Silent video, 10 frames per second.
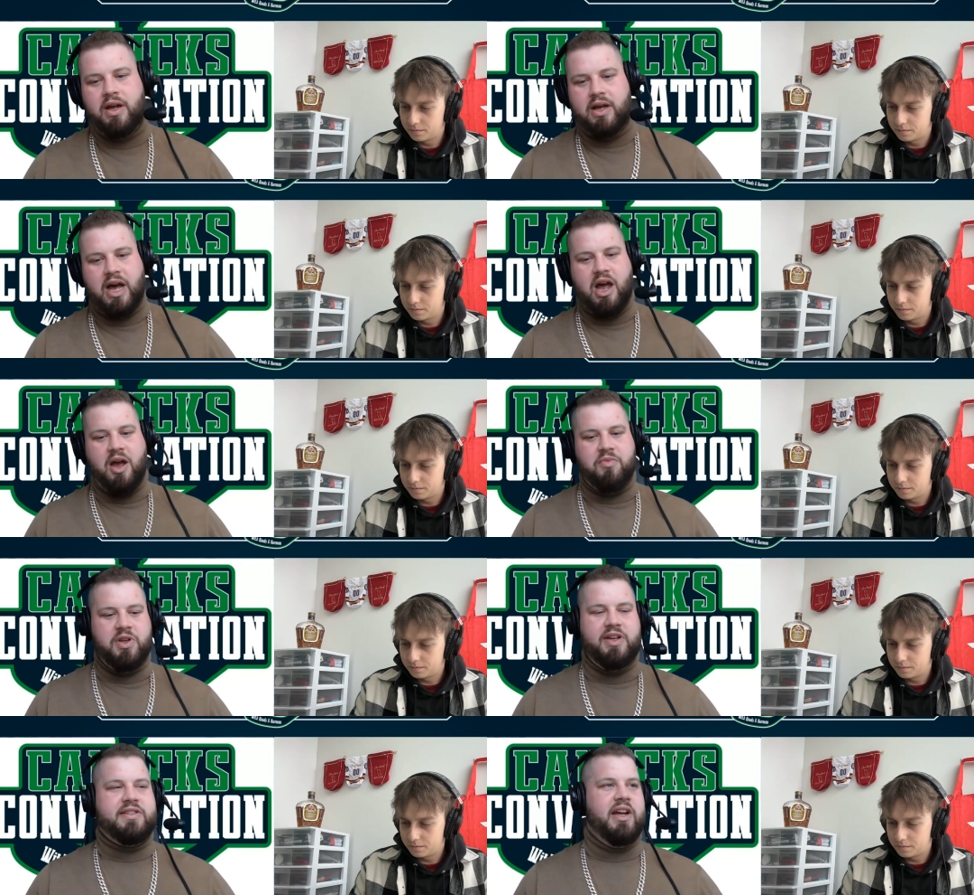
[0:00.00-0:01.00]
Speaker 1: I'm really
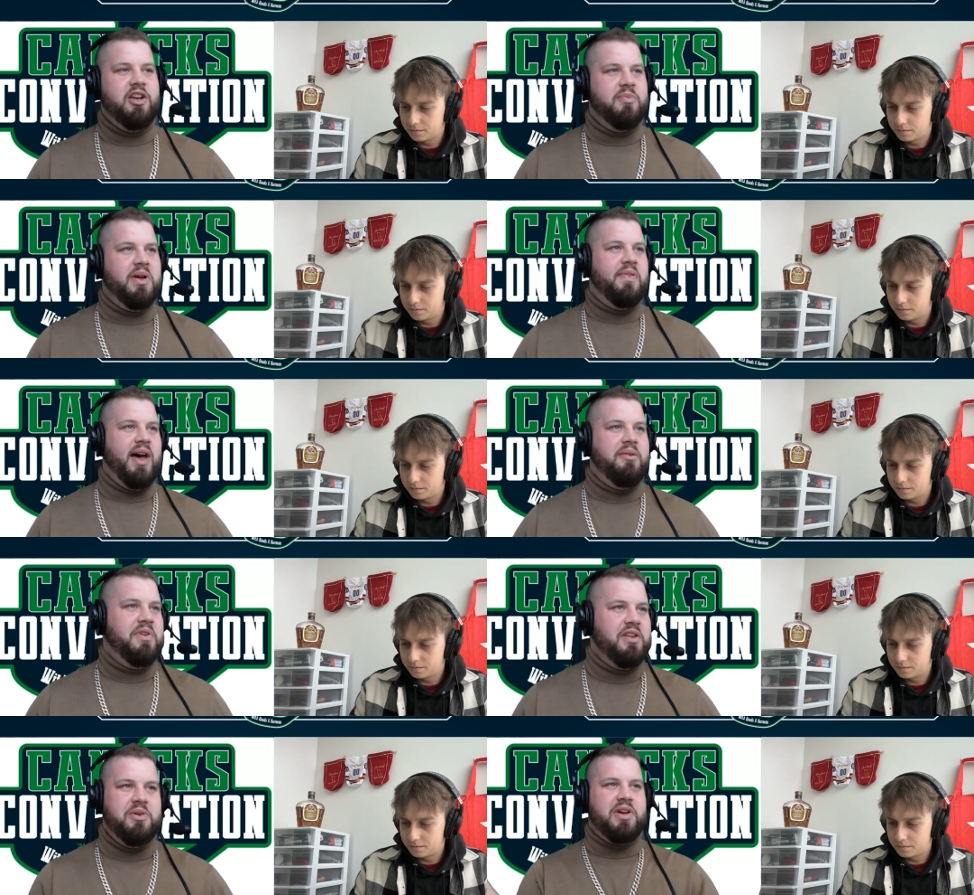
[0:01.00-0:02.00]
excited about that. We can
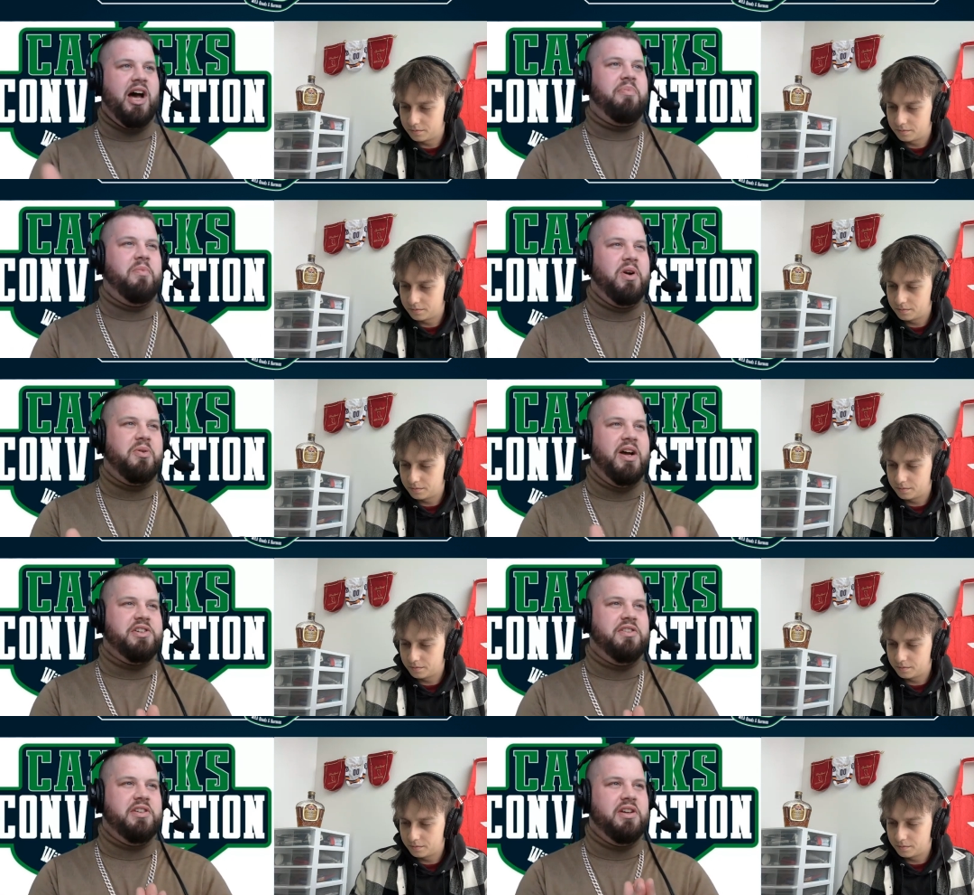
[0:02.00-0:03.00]
do a couple more questions
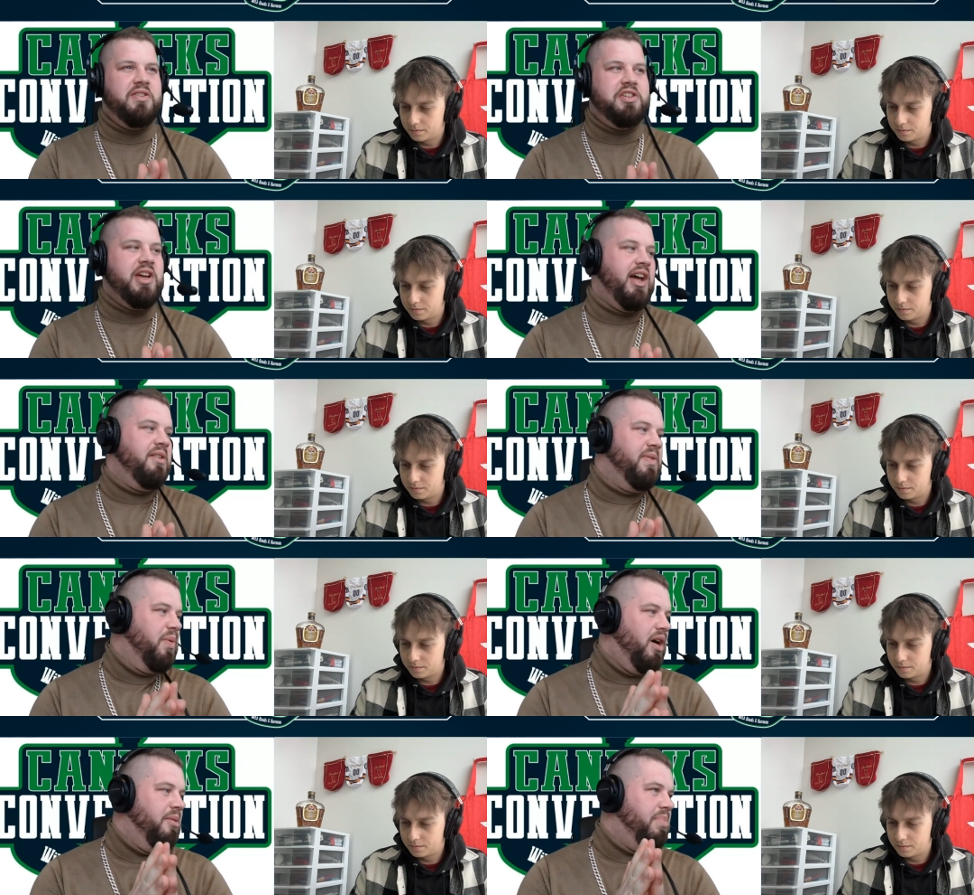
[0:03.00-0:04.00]
here in the chat if you
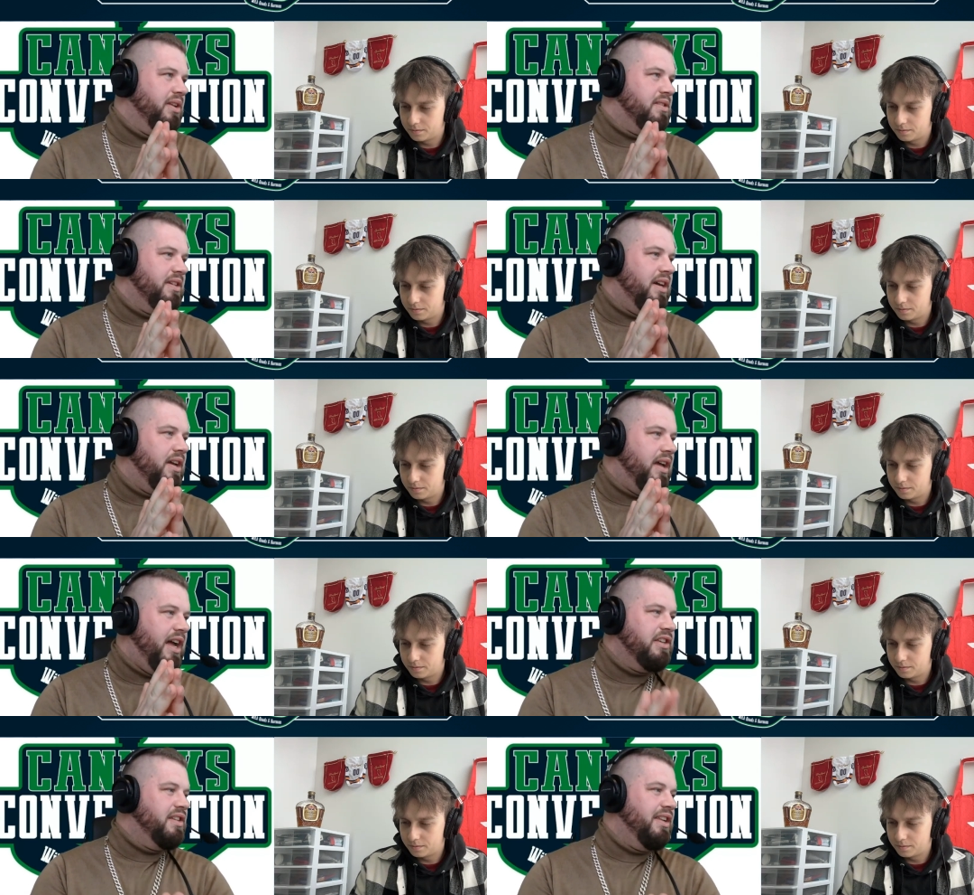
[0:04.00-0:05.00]
want, but I just
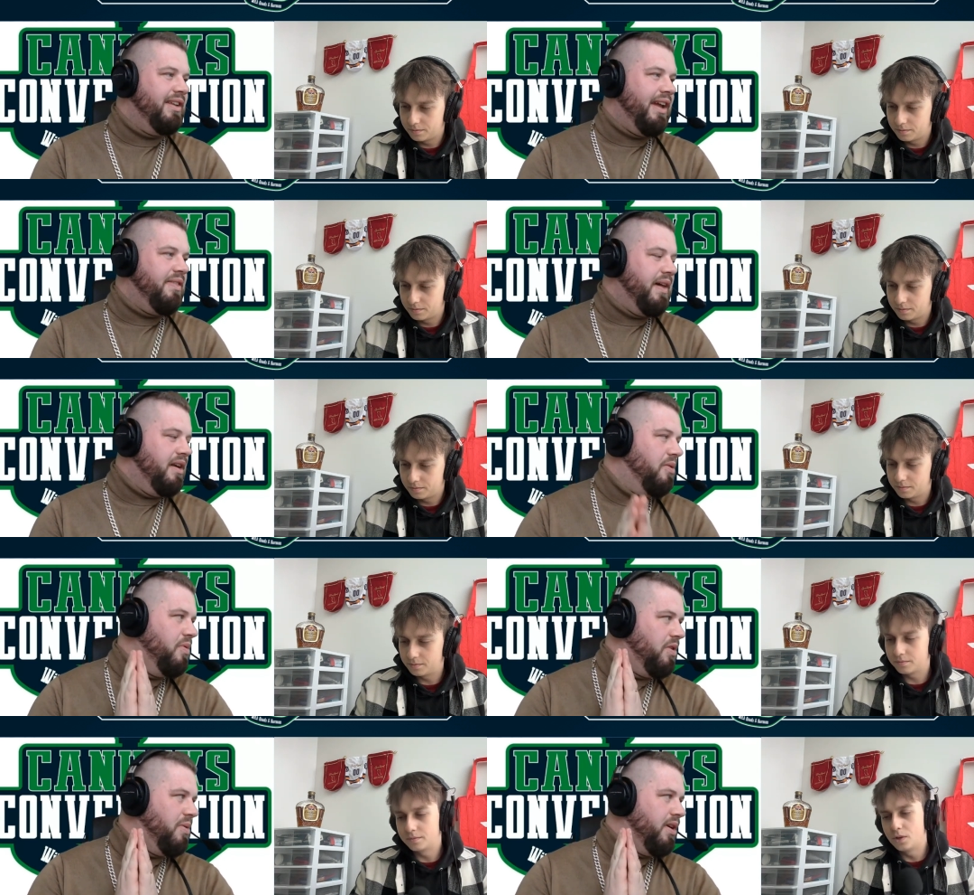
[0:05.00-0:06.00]
needed to get that out real
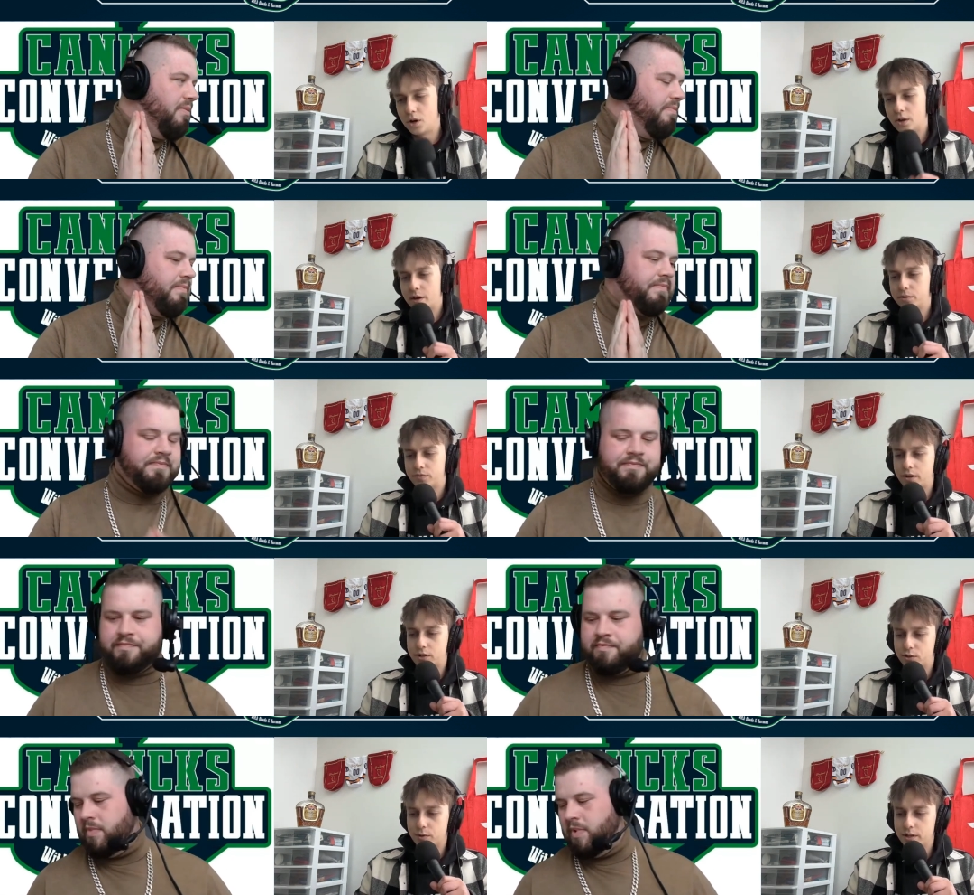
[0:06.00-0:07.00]
quick.
Speaker 2: No, that was very
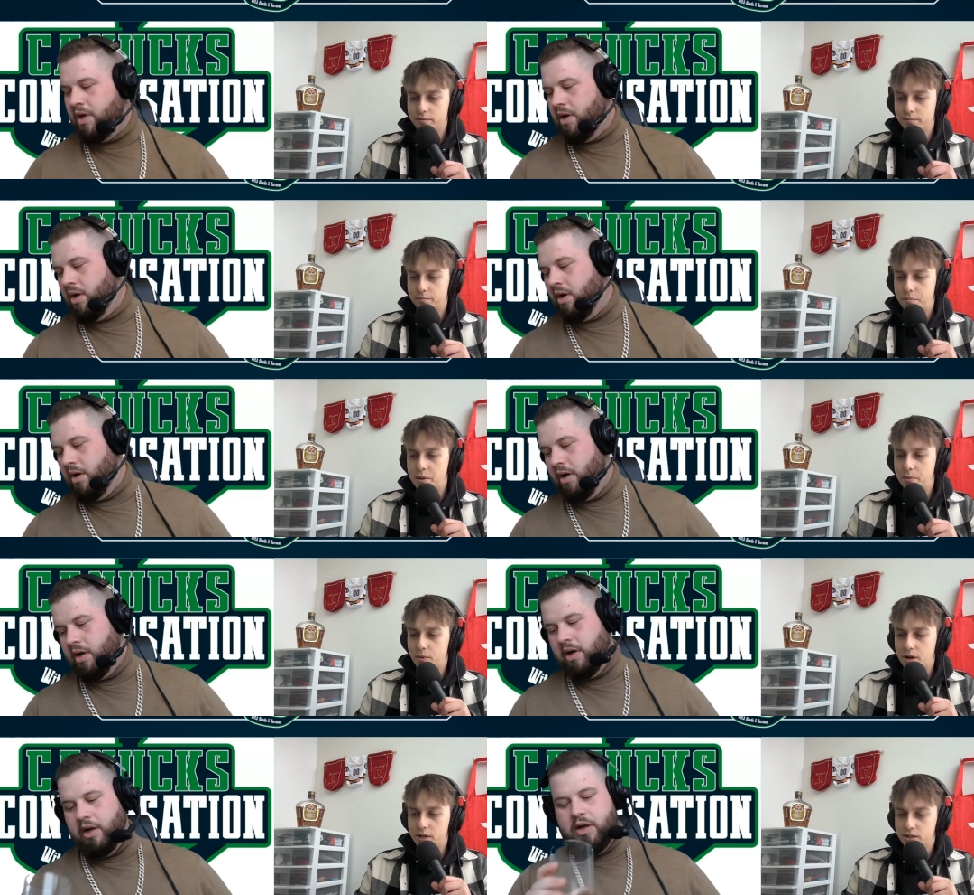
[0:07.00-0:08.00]
sweet. People
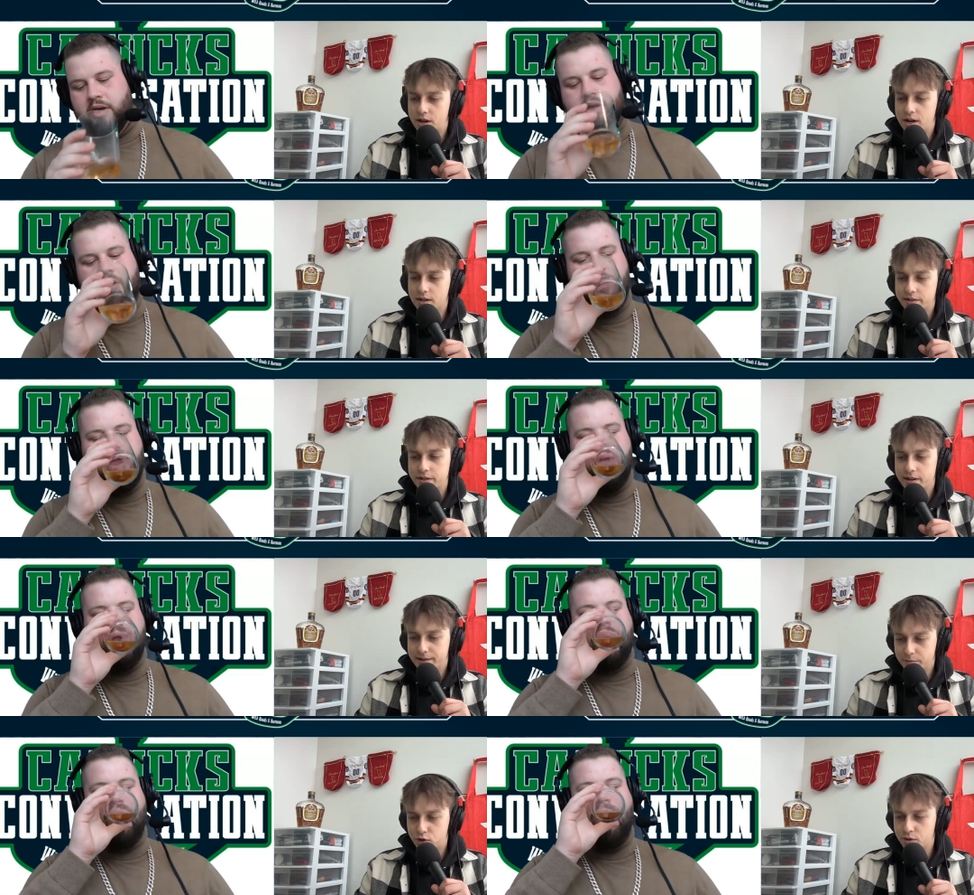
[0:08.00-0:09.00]
want us to hug,
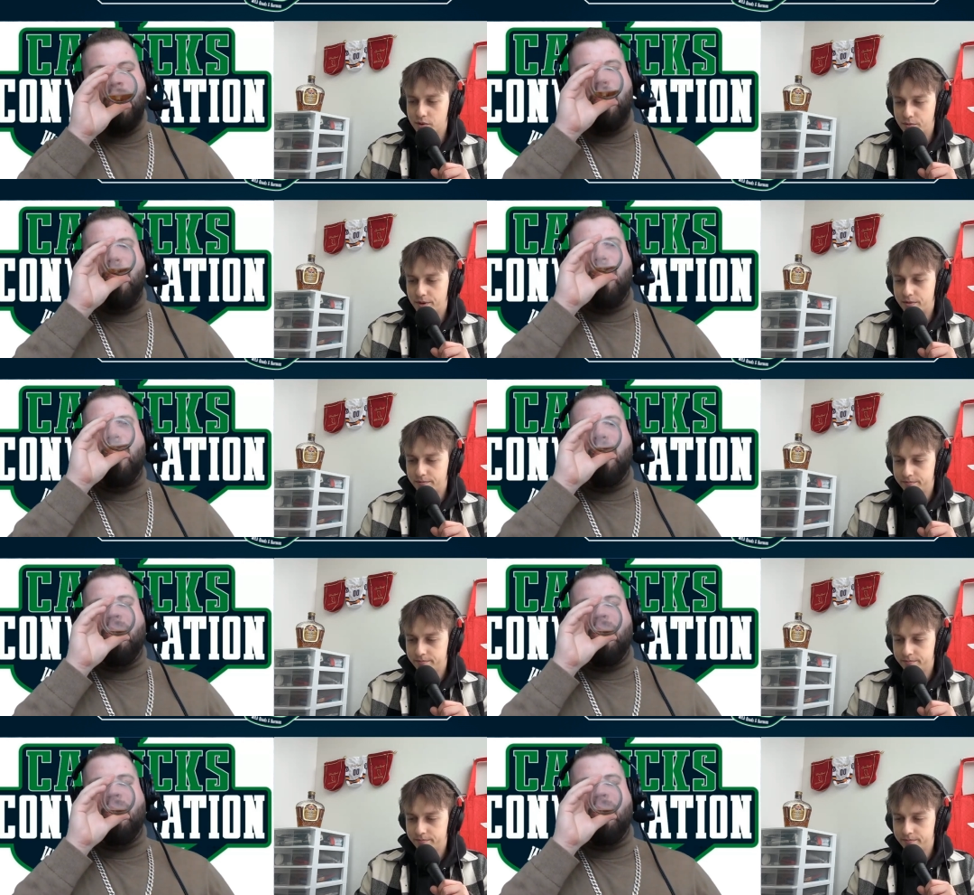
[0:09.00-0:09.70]
and I'm sure we will.